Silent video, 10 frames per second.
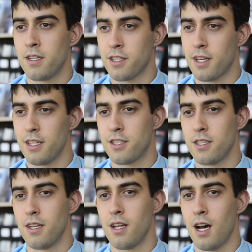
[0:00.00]

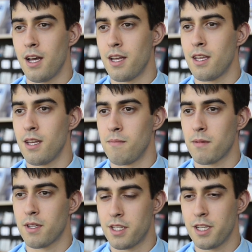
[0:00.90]
education, I am
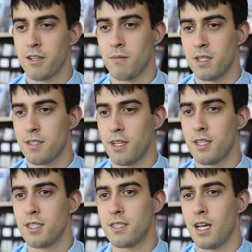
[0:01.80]
continuing my
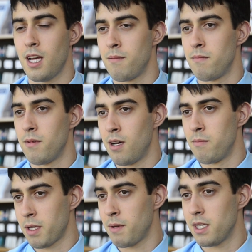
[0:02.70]
studies at
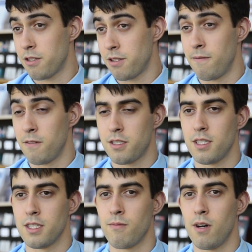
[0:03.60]
uh, McMaster University
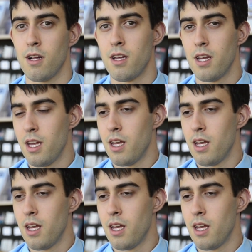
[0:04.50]
as well.